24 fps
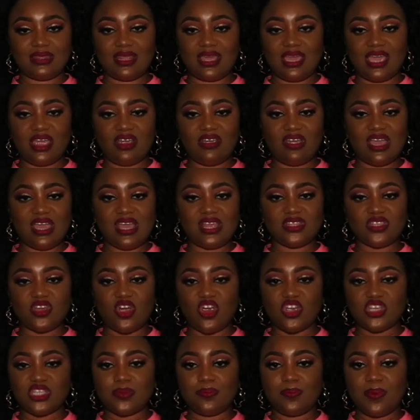The hair ends
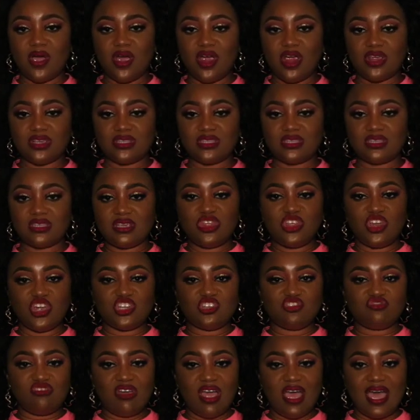are sparse, they're
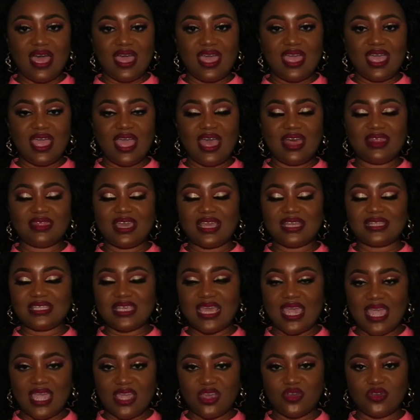dry, and they
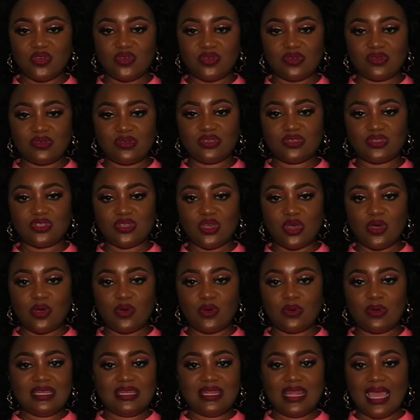tangle.
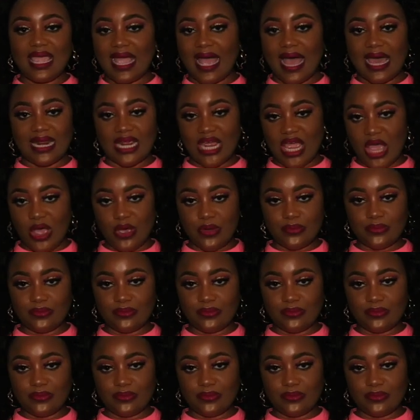So they gotta go.